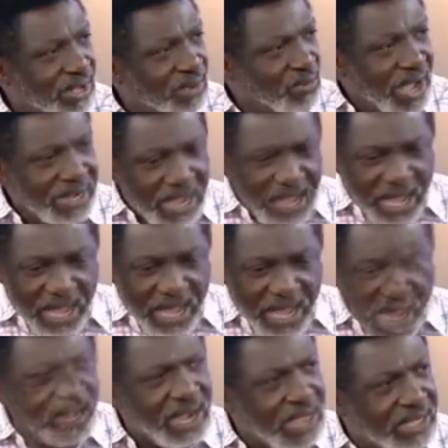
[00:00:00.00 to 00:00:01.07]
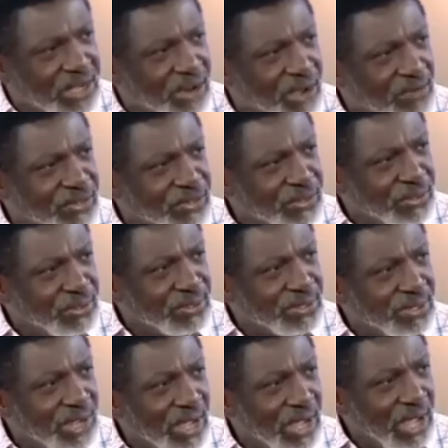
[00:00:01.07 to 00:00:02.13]
Are they elected
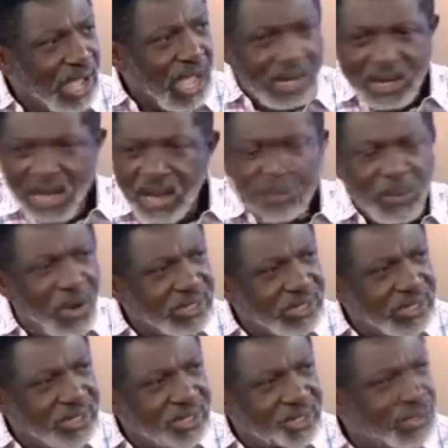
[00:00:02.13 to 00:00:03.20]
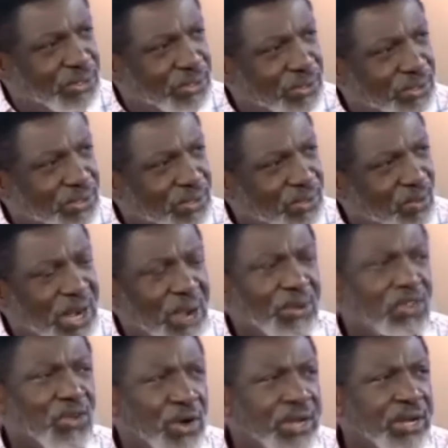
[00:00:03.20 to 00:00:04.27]
officials? Are they appointed officials? What are we
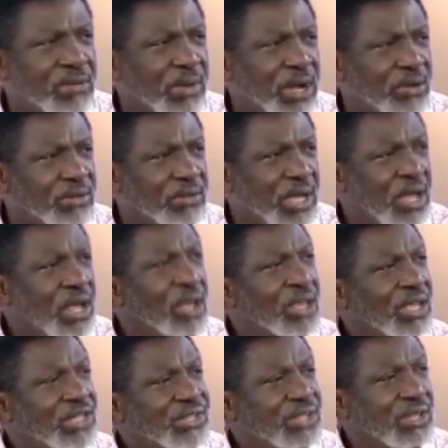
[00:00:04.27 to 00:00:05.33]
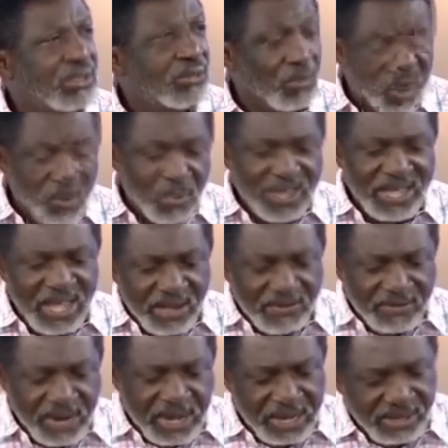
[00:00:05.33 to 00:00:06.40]
talking about? You see, what we have
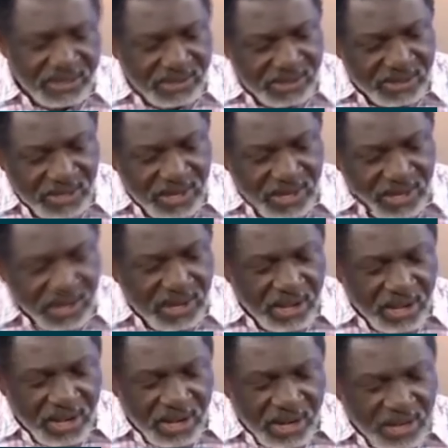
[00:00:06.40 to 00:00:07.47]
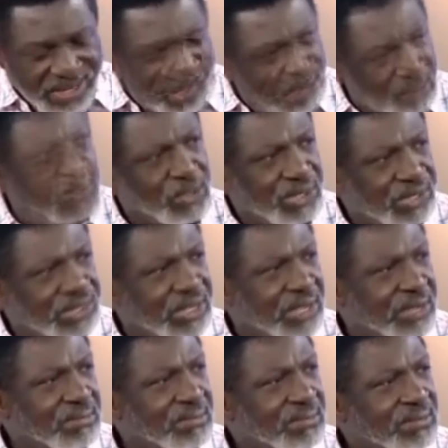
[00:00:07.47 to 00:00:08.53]
now is
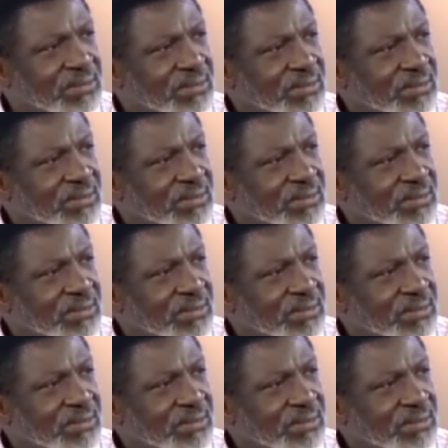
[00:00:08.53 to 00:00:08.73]
nepotism